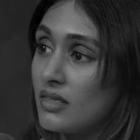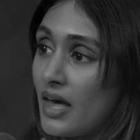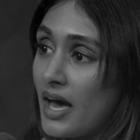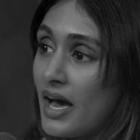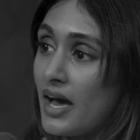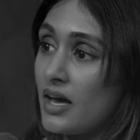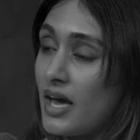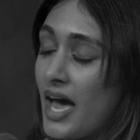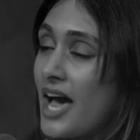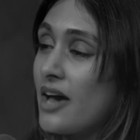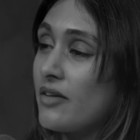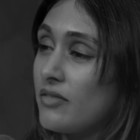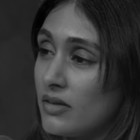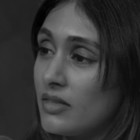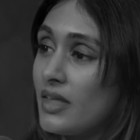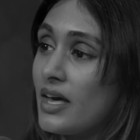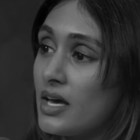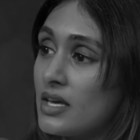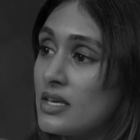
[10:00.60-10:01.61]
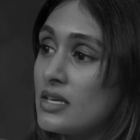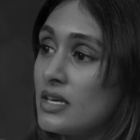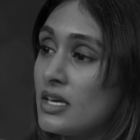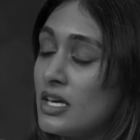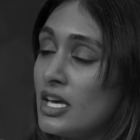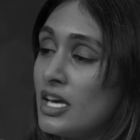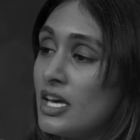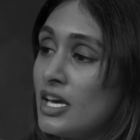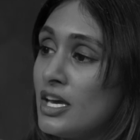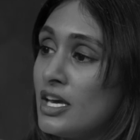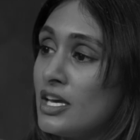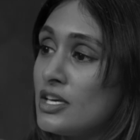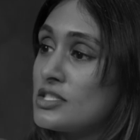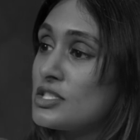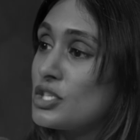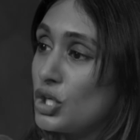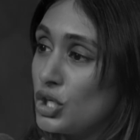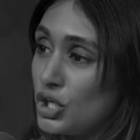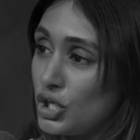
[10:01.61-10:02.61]
that having that
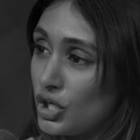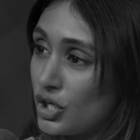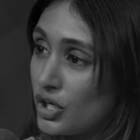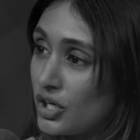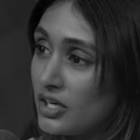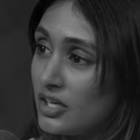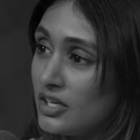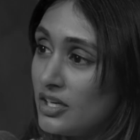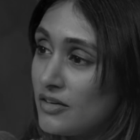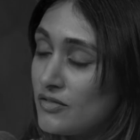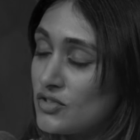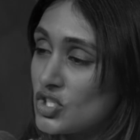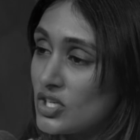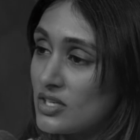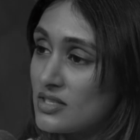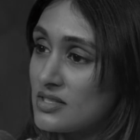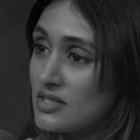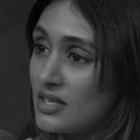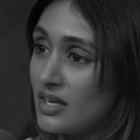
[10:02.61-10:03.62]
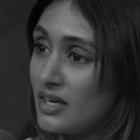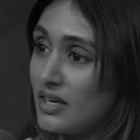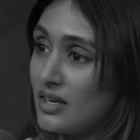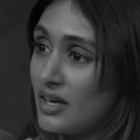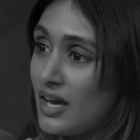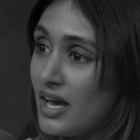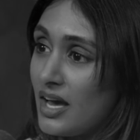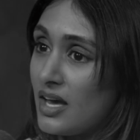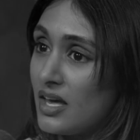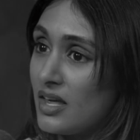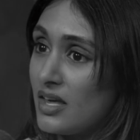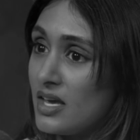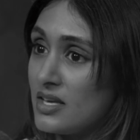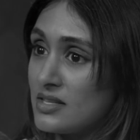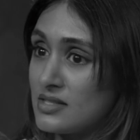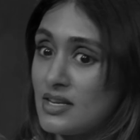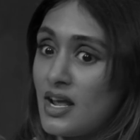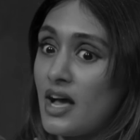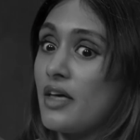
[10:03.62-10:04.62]
security of just like
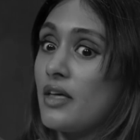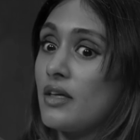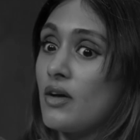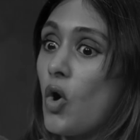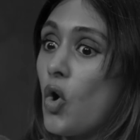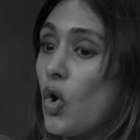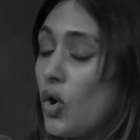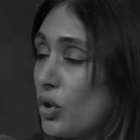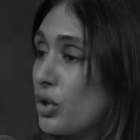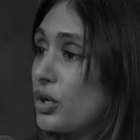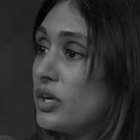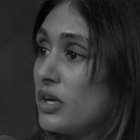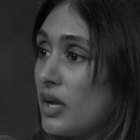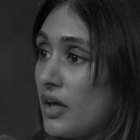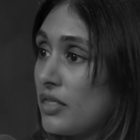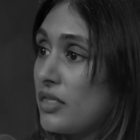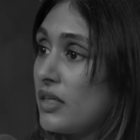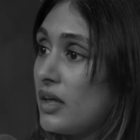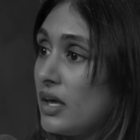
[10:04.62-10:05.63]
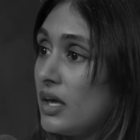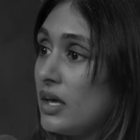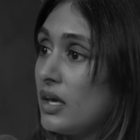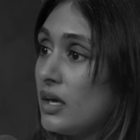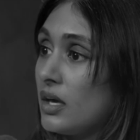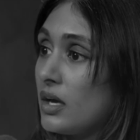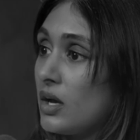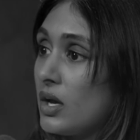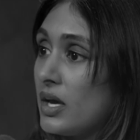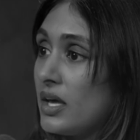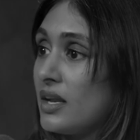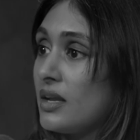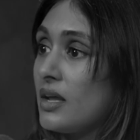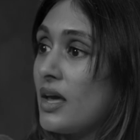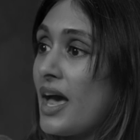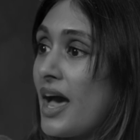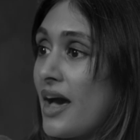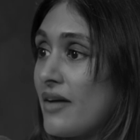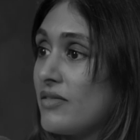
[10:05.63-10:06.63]
it's not all or nothing and
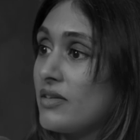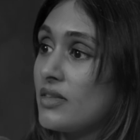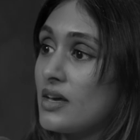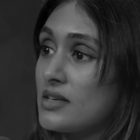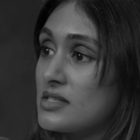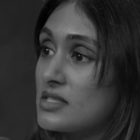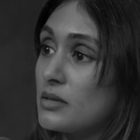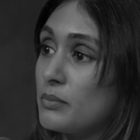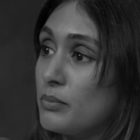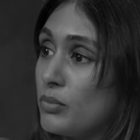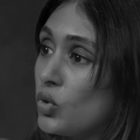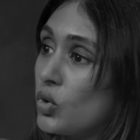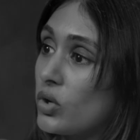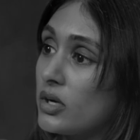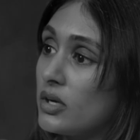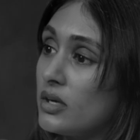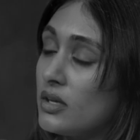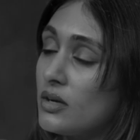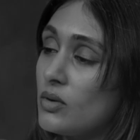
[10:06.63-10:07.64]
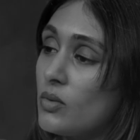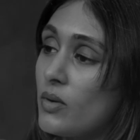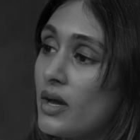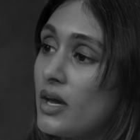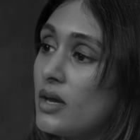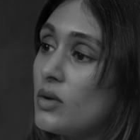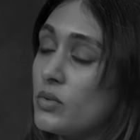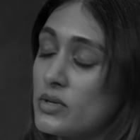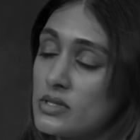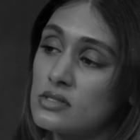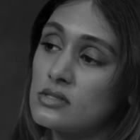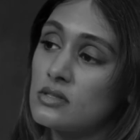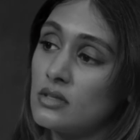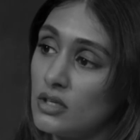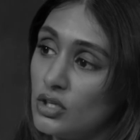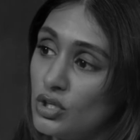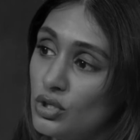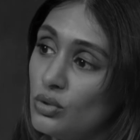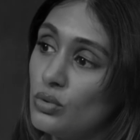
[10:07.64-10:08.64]
having that support in a way was
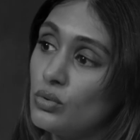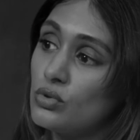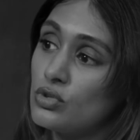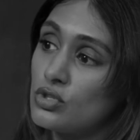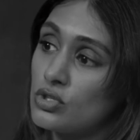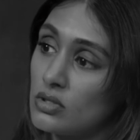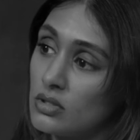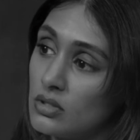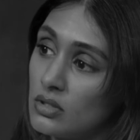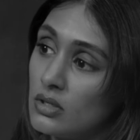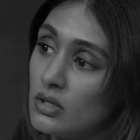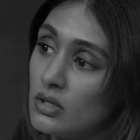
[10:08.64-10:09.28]
huge.